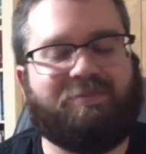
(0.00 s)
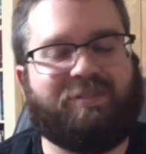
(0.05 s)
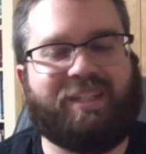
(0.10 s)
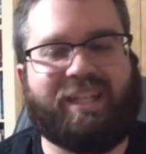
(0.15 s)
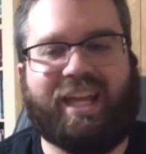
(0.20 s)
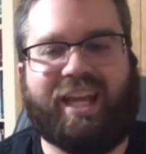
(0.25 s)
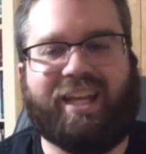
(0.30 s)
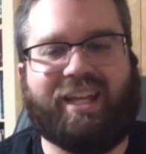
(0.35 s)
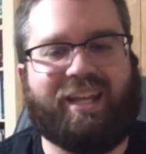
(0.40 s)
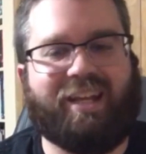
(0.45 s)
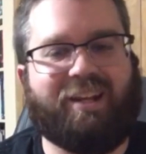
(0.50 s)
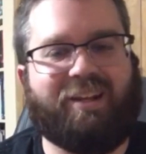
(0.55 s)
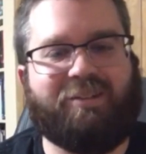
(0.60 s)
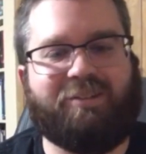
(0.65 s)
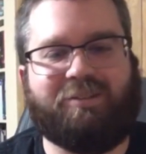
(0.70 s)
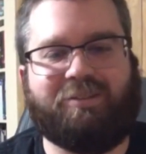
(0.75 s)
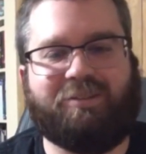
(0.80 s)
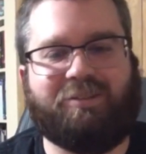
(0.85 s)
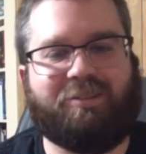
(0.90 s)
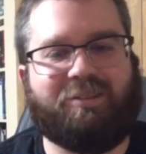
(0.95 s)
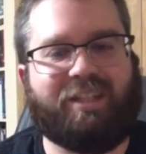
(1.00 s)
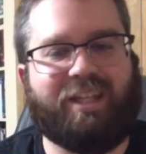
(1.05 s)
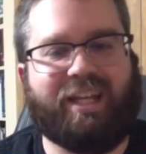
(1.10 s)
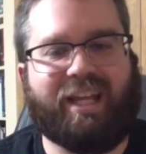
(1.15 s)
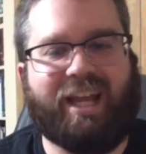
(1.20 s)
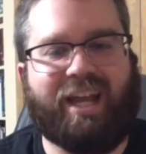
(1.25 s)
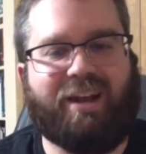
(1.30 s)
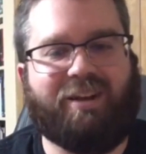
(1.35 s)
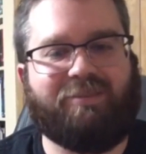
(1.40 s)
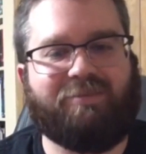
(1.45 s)
Can't get a thing
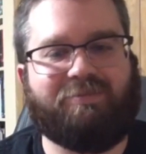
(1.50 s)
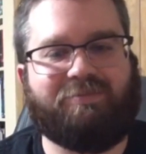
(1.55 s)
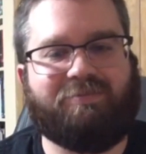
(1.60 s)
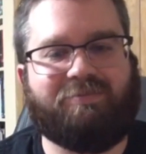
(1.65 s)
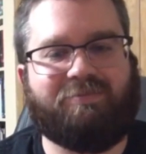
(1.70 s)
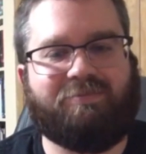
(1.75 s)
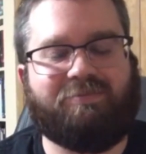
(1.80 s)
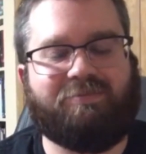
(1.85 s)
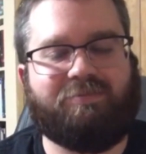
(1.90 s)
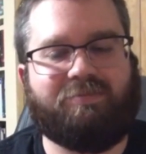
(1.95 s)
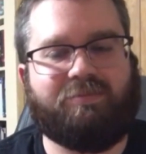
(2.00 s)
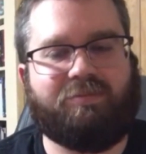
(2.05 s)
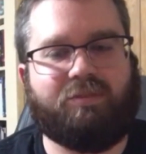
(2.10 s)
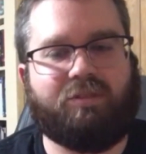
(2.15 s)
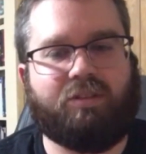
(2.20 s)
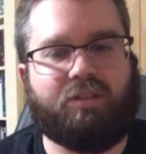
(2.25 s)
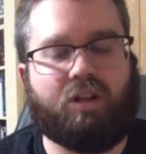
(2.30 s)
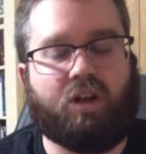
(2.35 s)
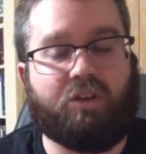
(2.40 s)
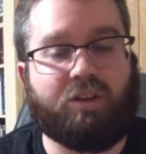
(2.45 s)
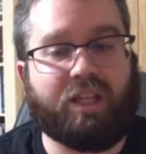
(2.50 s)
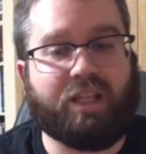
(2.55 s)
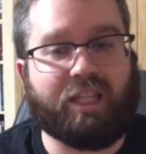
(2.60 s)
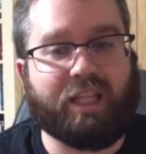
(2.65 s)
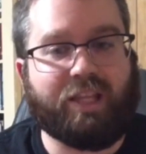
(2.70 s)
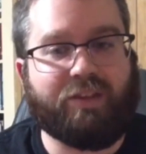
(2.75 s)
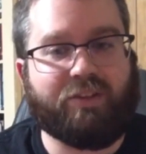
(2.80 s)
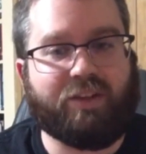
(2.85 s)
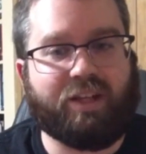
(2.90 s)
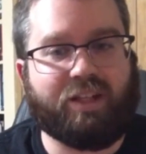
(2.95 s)
out. Are they
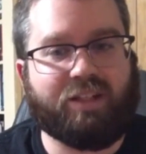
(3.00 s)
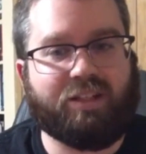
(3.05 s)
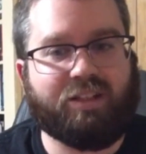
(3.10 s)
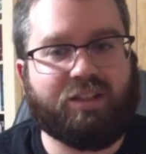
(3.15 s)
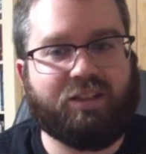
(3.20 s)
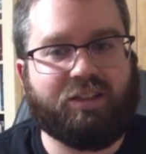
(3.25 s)
leaving?